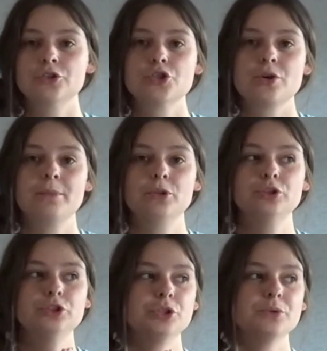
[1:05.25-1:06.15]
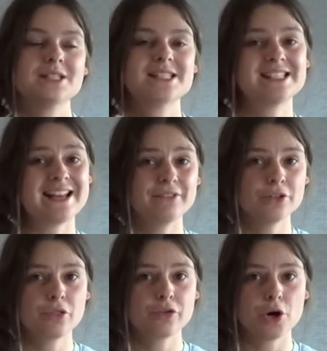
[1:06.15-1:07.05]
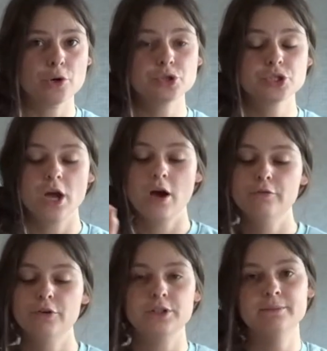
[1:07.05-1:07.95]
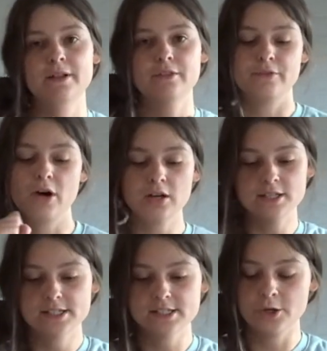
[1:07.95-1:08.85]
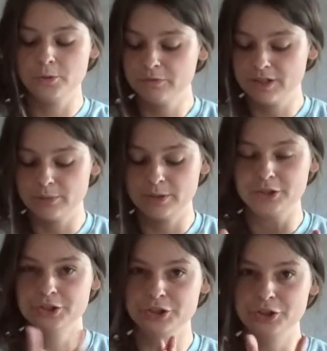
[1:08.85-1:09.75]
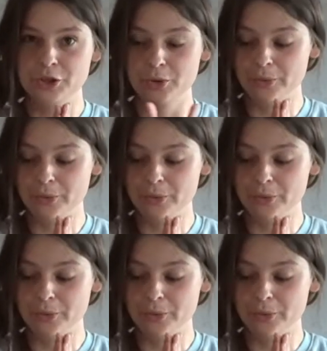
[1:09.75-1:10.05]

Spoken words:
so I'm going to do 7 throws for the month of August, and hopefully it will continue going